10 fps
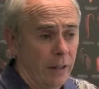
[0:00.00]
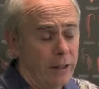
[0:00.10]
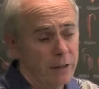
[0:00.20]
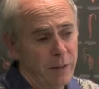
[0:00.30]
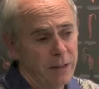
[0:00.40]

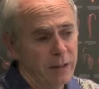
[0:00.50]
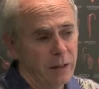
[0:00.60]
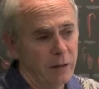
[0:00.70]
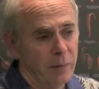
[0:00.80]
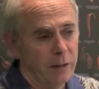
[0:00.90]
Yeah, it's
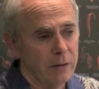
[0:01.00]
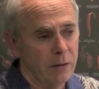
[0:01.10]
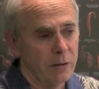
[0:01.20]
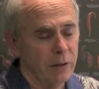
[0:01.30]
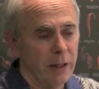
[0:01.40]
basically about
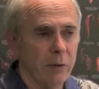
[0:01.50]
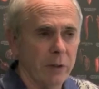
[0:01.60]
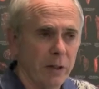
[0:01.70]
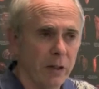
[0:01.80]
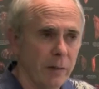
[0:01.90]
social
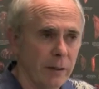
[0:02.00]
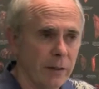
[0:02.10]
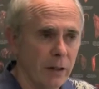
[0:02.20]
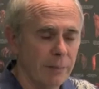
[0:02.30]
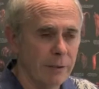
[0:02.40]
equity,
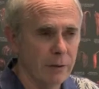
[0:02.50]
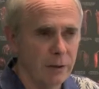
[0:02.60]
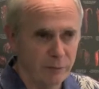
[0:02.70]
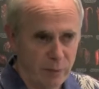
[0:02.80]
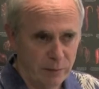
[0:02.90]
about the
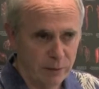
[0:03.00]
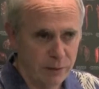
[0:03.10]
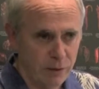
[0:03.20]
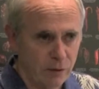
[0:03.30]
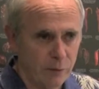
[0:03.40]
opportunity of people to
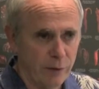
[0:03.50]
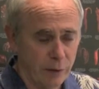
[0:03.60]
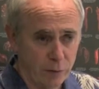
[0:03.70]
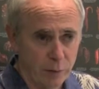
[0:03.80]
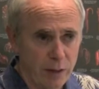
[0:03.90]
solve
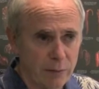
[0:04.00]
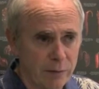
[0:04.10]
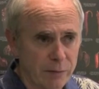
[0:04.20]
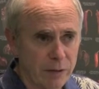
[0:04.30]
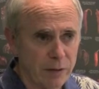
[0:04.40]
their own
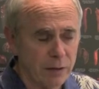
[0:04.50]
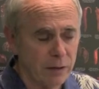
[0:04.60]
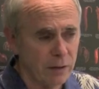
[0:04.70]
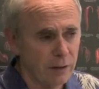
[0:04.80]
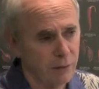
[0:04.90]
problems.
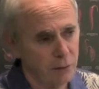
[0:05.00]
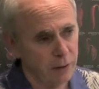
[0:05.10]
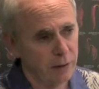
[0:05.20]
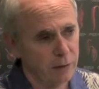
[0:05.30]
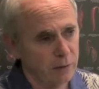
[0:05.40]
If you
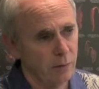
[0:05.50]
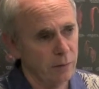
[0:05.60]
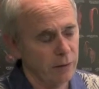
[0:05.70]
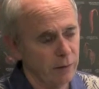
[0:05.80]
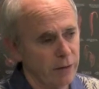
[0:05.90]
look at one of the